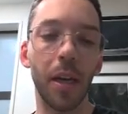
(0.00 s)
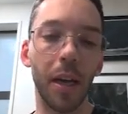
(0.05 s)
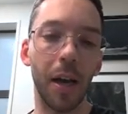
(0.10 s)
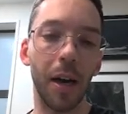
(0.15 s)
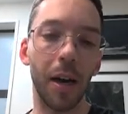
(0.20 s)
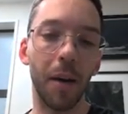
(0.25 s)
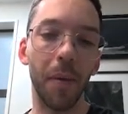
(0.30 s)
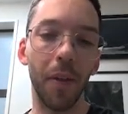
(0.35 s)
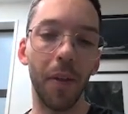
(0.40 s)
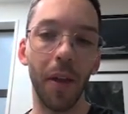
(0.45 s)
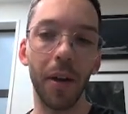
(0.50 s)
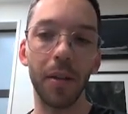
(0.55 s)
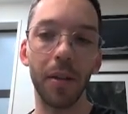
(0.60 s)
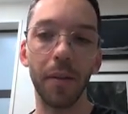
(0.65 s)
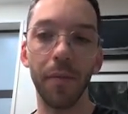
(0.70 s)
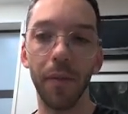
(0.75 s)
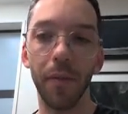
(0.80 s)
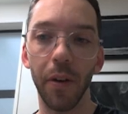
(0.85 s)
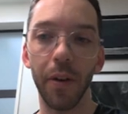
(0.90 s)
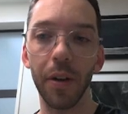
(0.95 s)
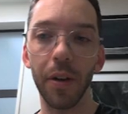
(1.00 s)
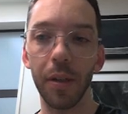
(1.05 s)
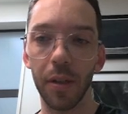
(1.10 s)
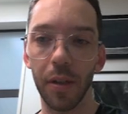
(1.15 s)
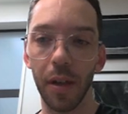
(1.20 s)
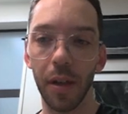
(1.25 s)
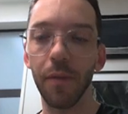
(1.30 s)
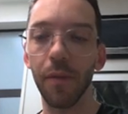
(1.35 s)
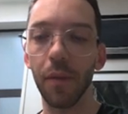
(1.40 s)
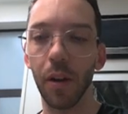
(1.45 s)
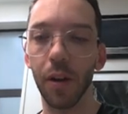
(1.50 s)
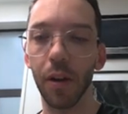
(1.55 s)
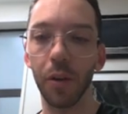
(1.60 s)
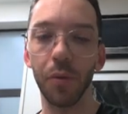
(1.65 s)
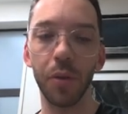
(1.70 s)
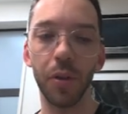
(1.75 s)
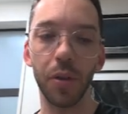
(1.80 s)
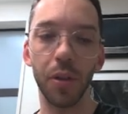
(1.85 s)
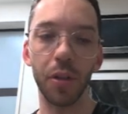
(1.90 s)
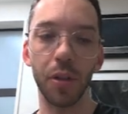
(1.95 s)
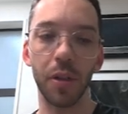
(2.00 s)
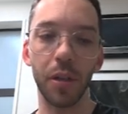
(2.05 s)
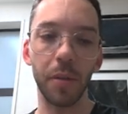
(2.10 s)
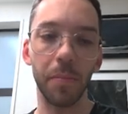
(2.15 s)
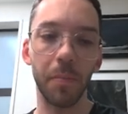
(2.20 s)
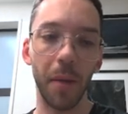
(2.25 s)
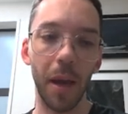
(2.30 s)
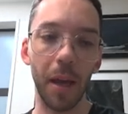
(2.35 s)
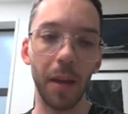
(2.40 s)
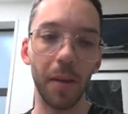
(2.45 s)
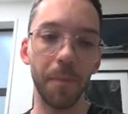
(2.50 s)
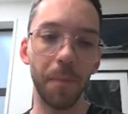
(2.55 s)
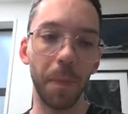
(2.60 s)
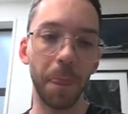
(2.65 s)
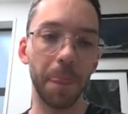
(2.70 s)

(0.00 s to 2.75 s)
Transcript: And that is a very safe clinical decision to make.